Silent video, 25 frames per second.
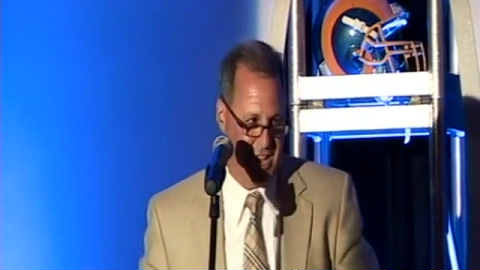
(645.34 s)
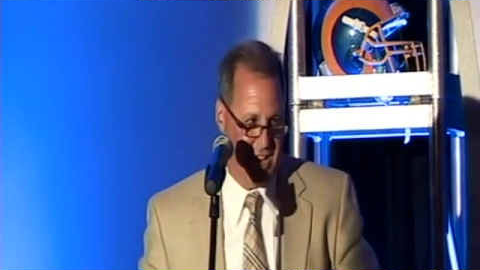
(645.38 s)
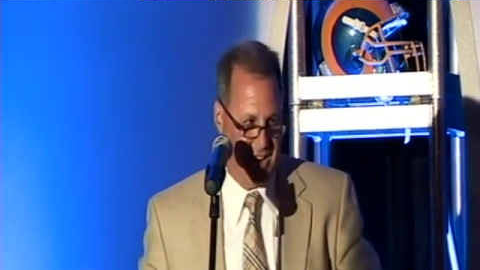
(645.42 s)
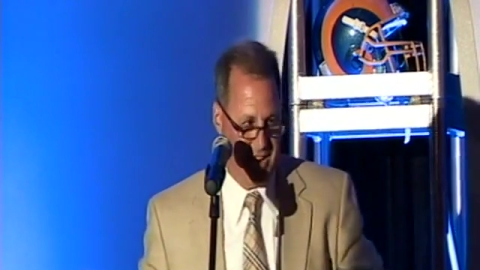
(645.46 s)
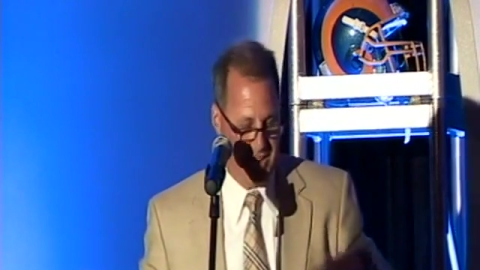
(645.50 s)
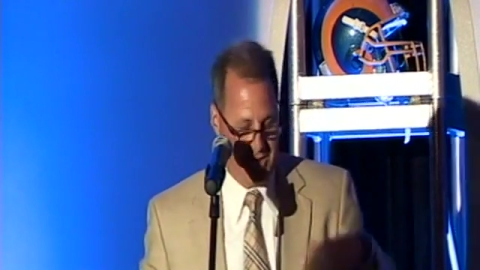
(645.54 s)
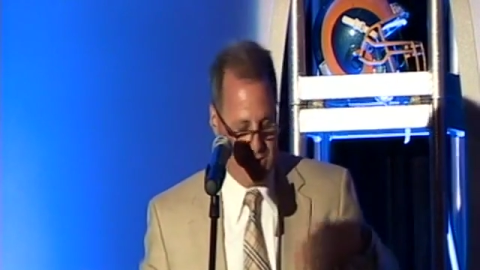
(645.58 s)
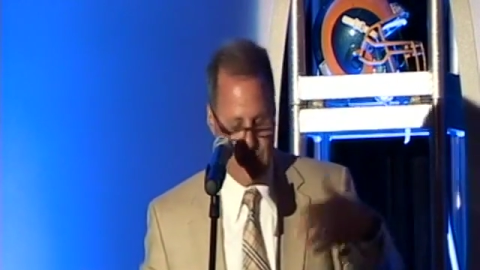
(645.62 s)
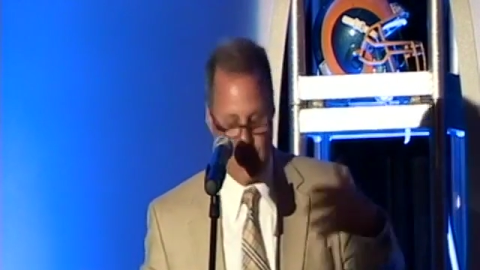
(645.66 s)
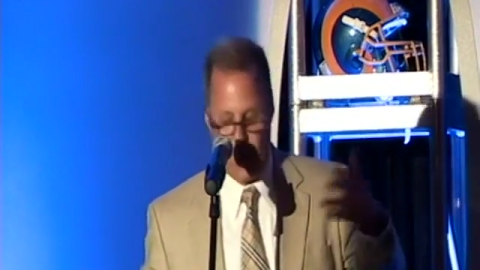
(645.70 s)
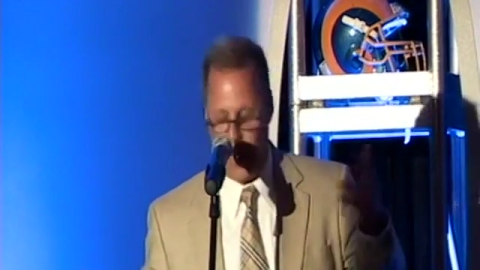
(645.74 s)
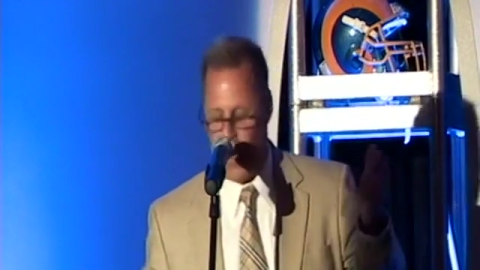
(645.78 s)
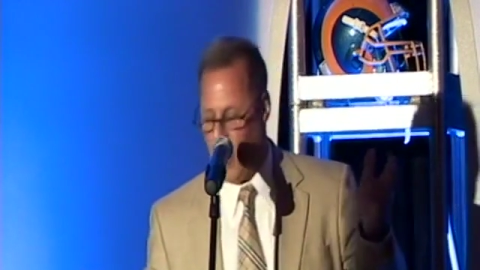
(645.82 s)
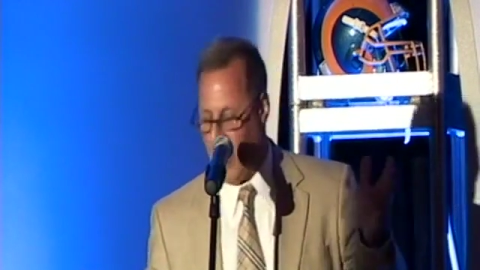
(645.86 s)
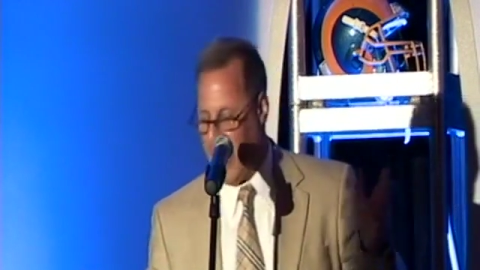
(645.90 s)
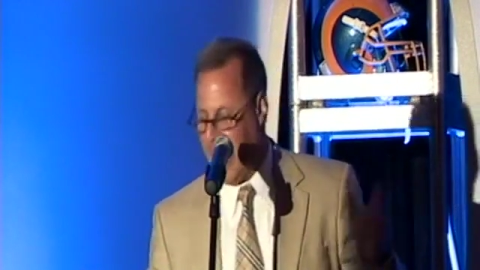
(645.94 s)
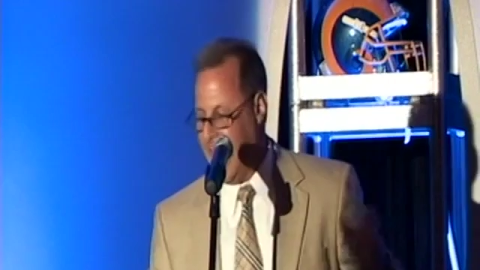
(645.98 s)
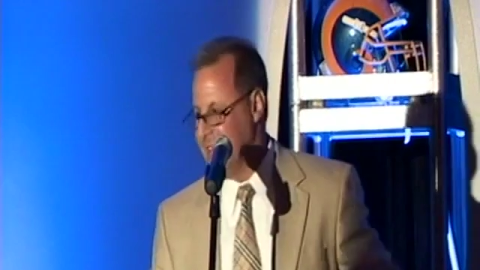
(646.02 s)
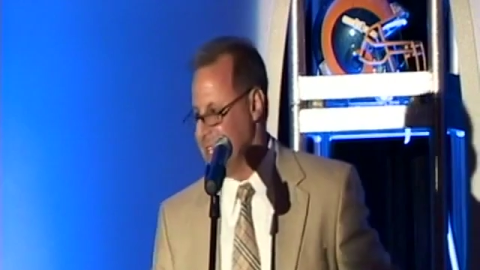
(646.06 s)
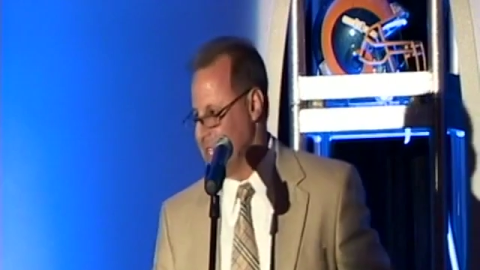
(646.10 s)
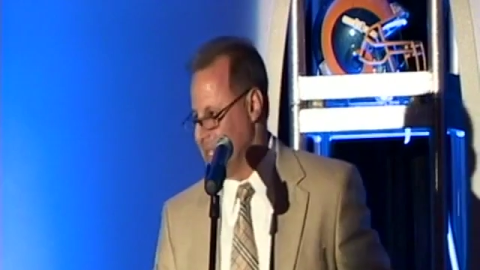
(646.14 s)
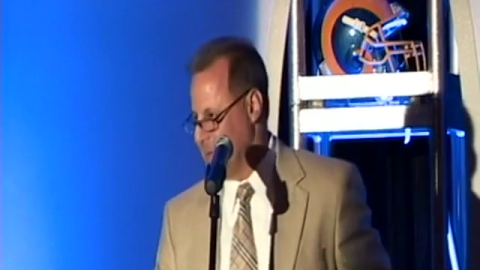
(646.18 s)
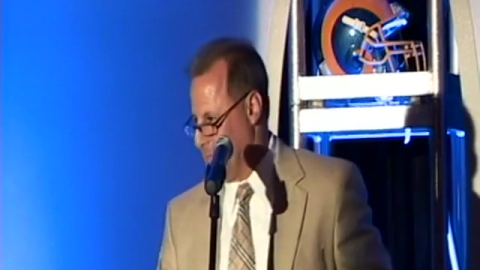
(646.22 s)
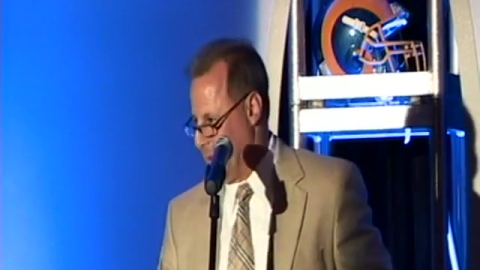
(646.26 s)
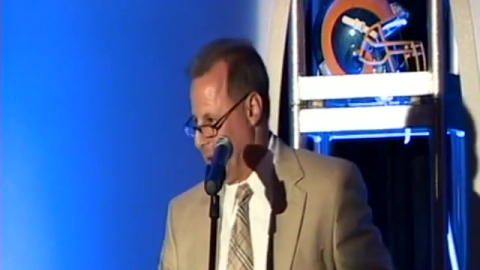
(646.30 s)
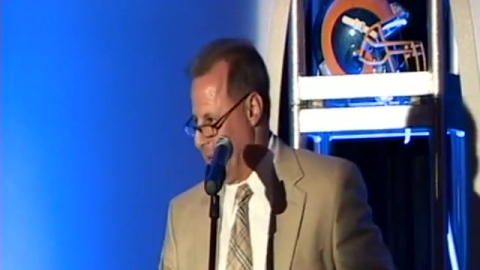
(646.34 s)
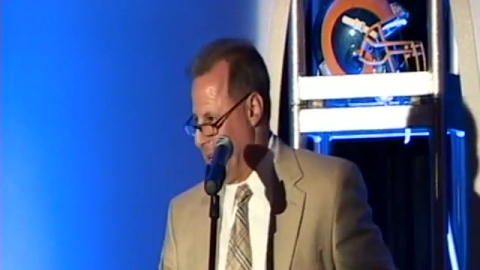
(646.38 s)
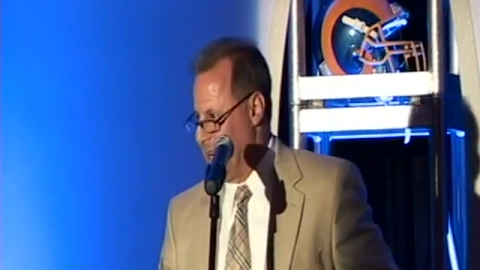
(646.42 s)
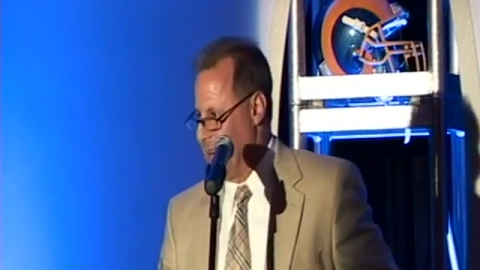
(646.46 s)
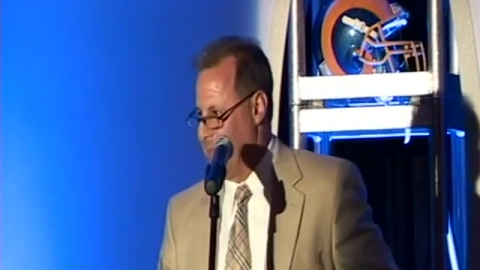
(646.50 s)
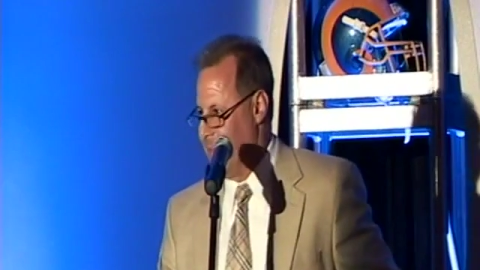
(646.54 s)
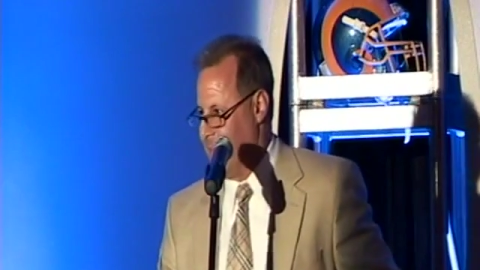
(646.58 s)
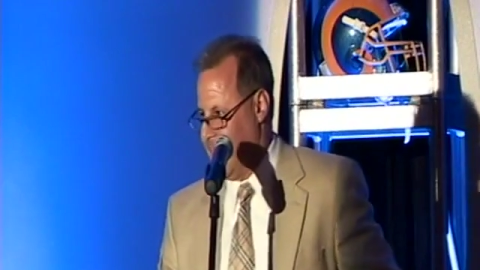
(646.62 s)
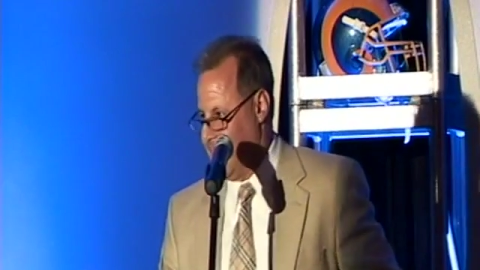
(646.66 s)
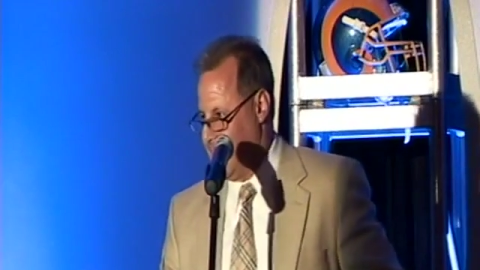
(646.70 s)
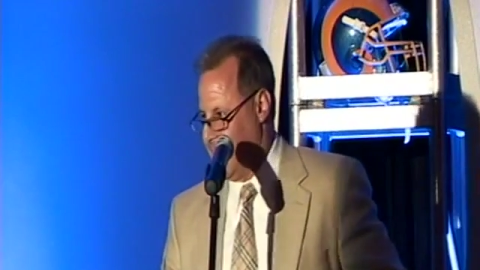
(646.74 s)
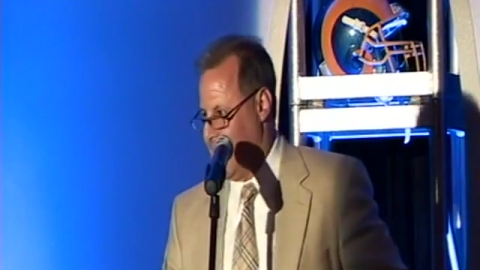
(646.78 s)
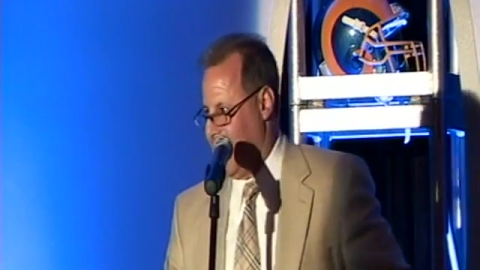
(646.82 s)
So I sprinted
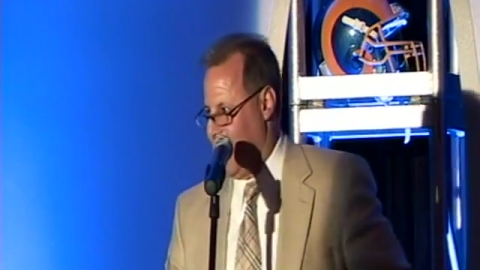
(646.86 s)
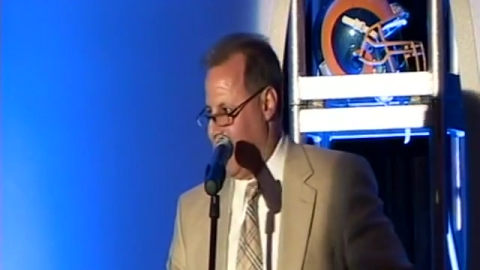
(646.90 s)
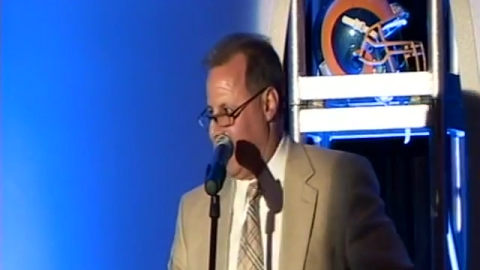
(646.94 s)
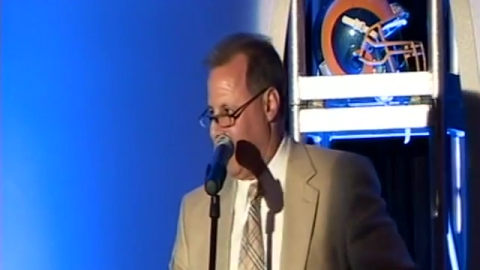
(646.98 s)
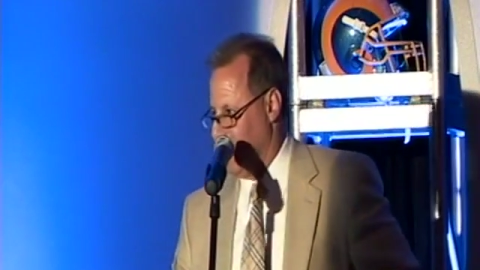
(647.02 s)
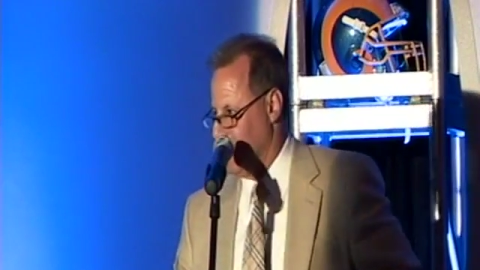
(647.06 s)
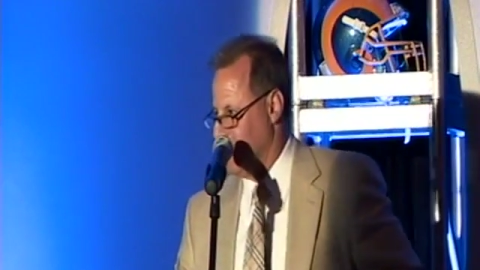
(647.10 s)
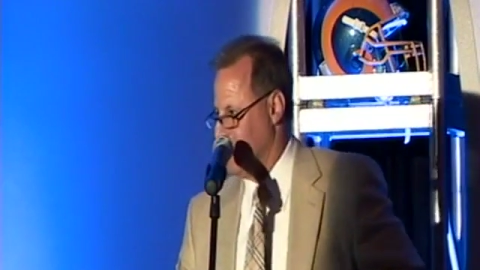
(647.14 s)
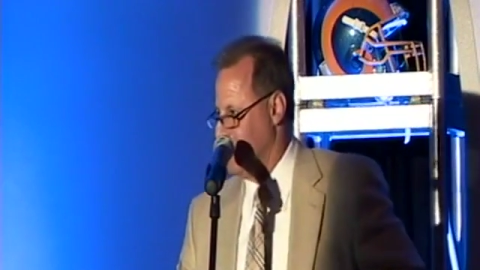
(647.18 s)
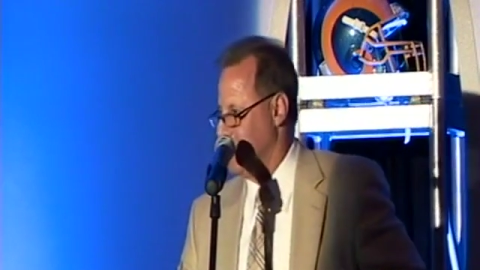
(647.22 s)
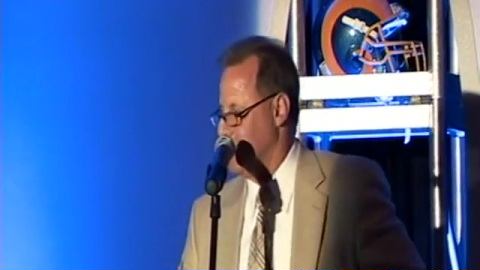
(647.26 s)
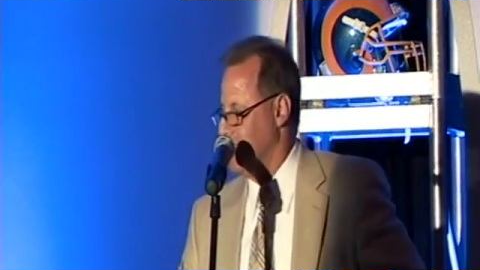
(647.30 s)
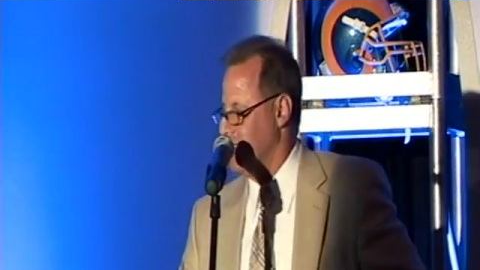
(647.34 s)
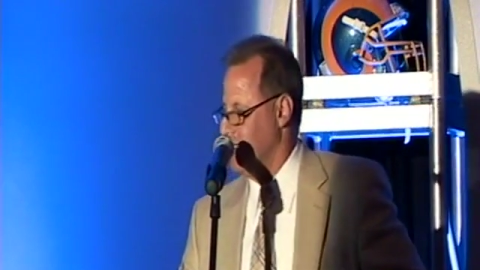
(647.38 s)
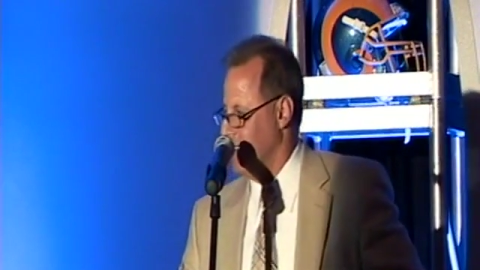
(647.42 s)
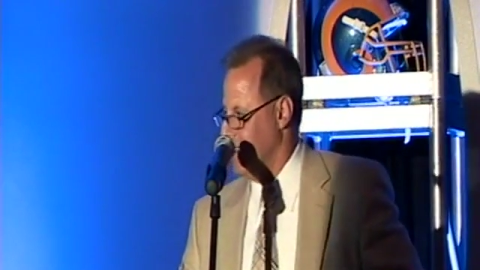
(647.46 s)
around the house.